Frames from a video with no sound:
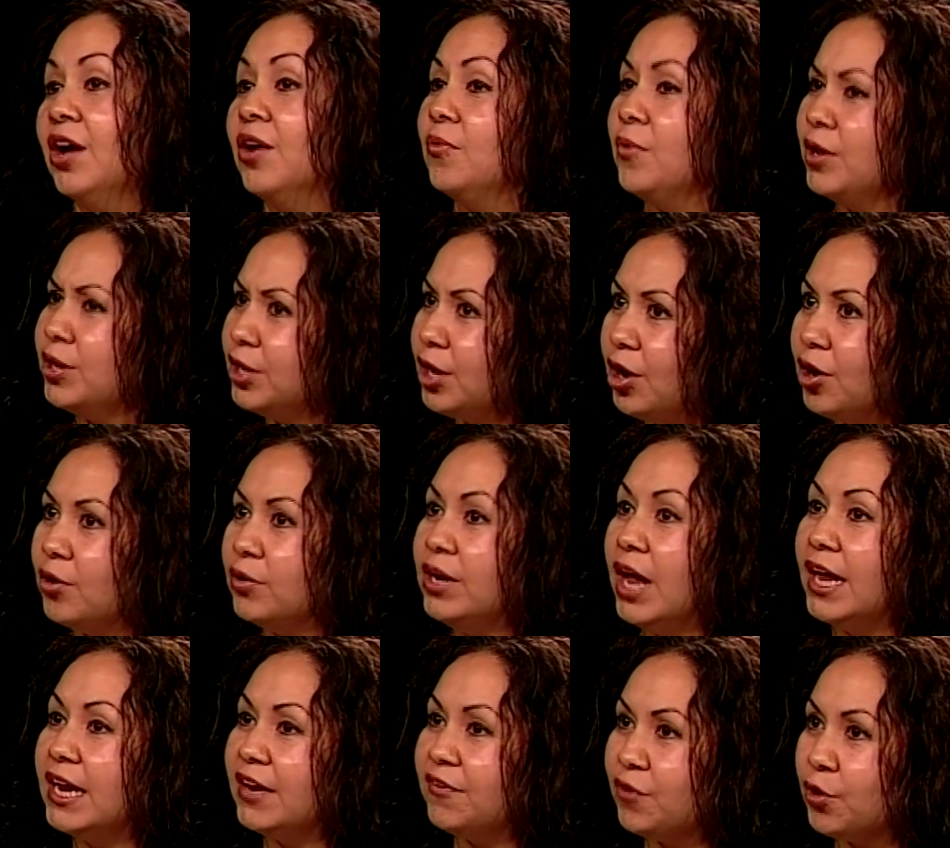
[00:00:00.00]
Well, no,
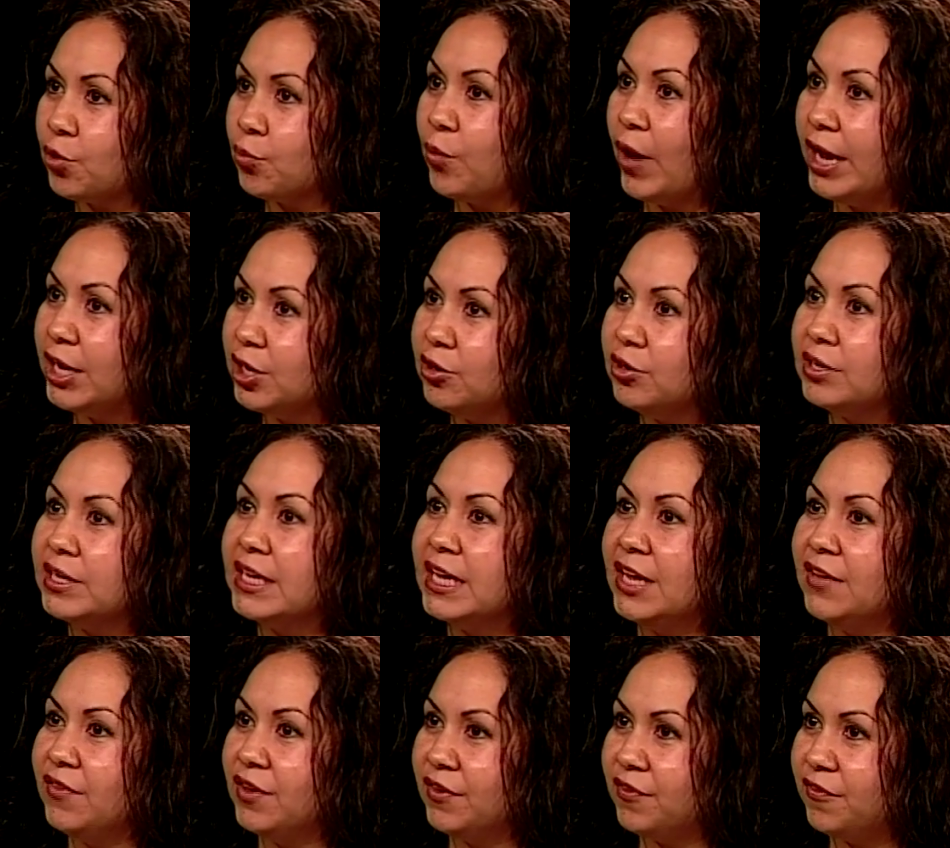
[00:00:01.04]
not if you're regularly
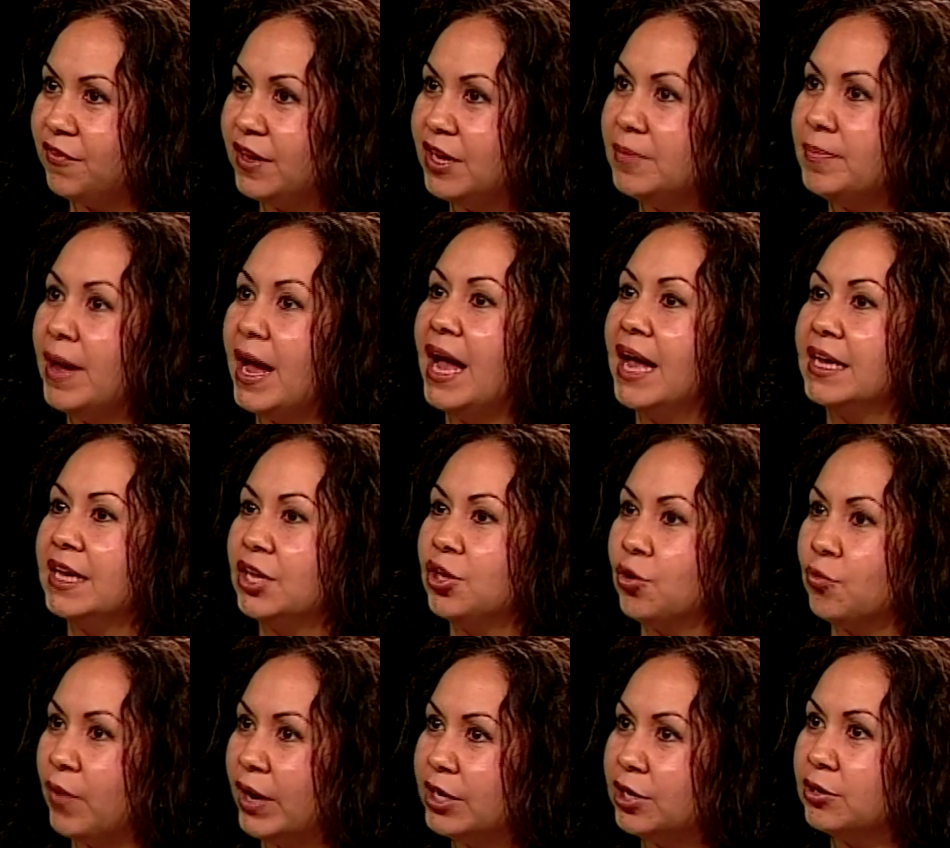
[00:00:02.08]
giving feedback and
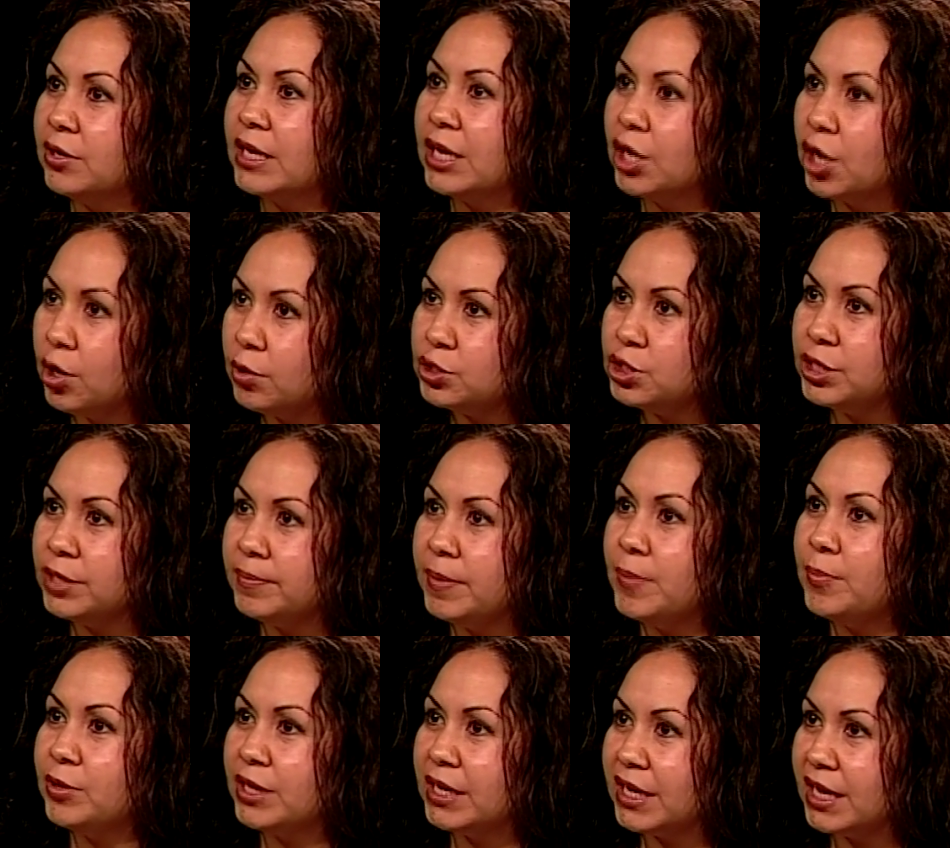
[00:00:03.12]
you're regularly coaching
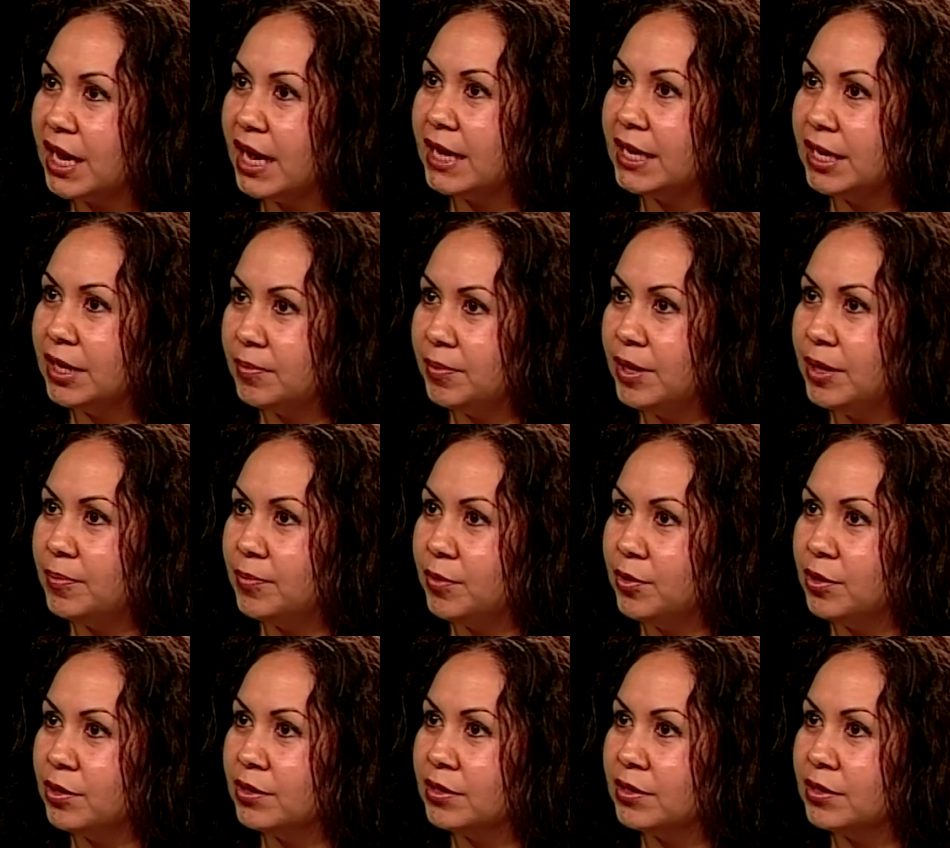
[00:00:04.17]
people and guiding people.